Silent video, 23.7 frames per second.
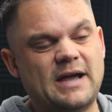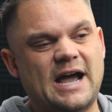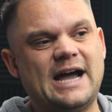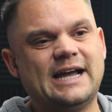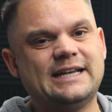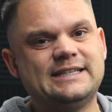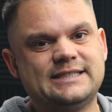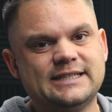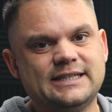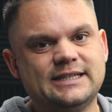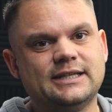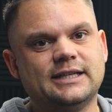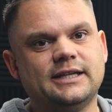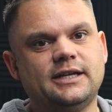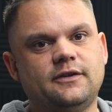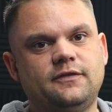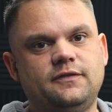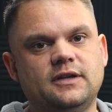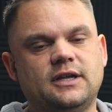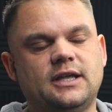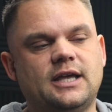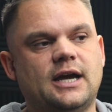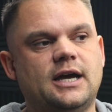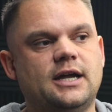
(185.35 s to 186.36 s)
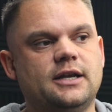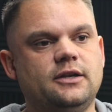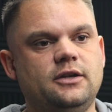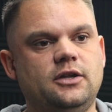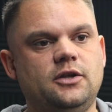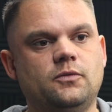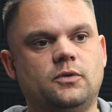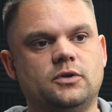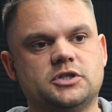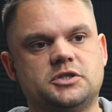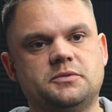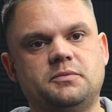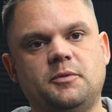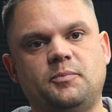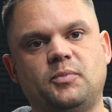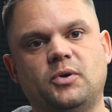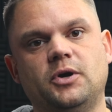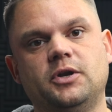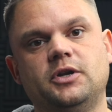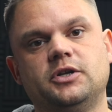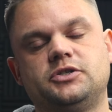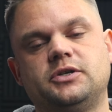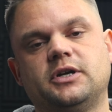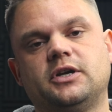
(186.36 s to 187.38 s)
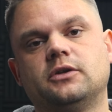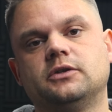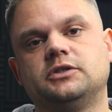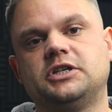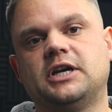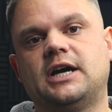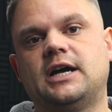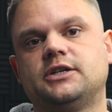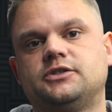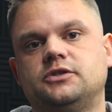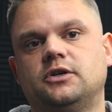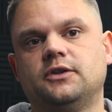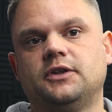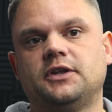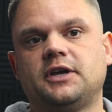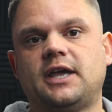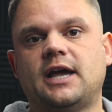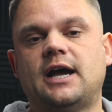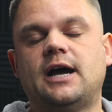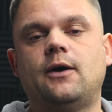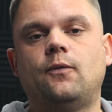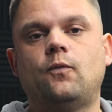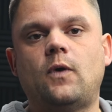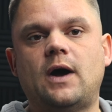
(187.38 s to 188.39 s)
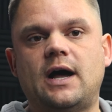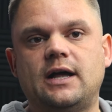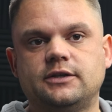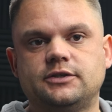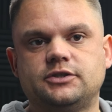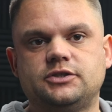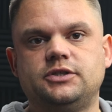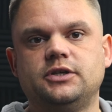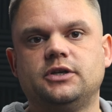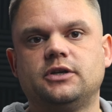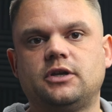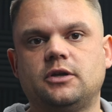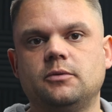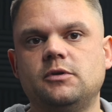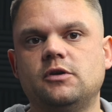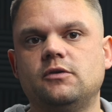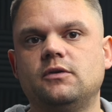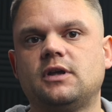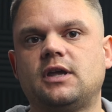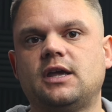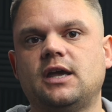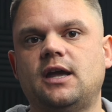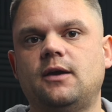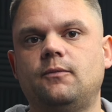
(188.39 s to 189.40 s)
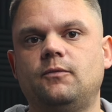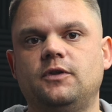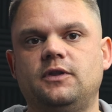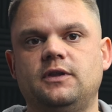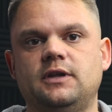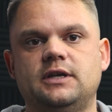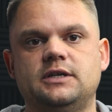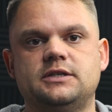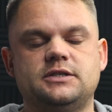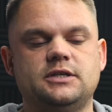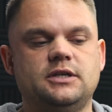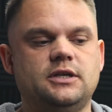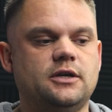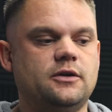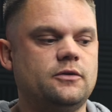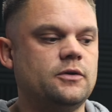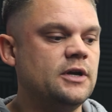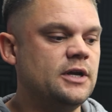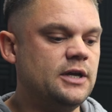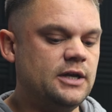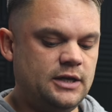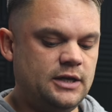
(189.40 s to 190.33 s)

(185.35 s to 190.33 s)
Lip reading: ideally, if you can, you want to be putting a trickle charger on the car whilst you're communicating with the ECU.